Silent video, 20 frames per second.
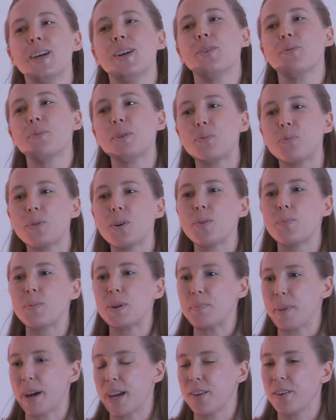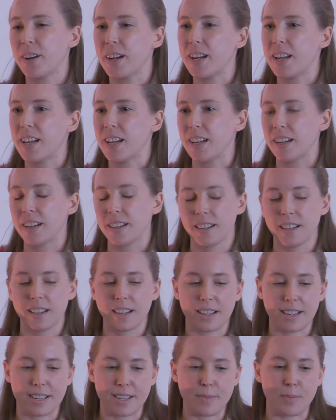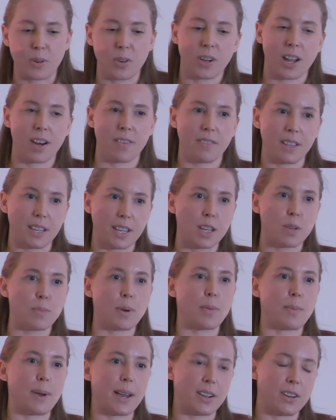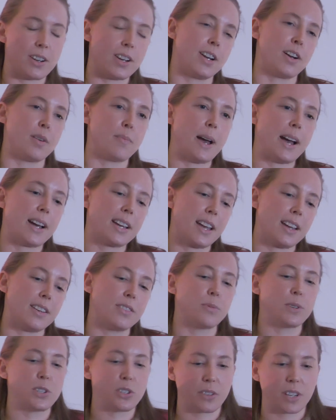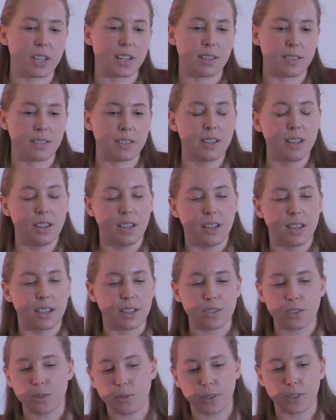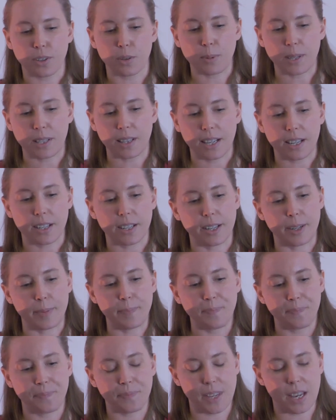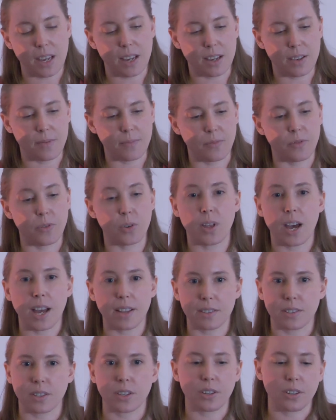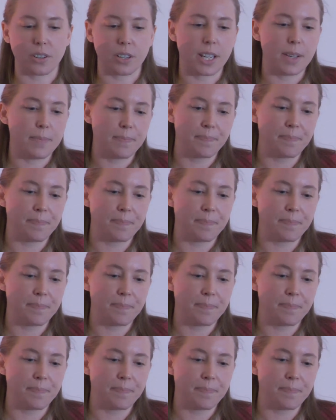we will be migrating or kind of thinking about migrating our backend, which I'll get into a little bit later for that security.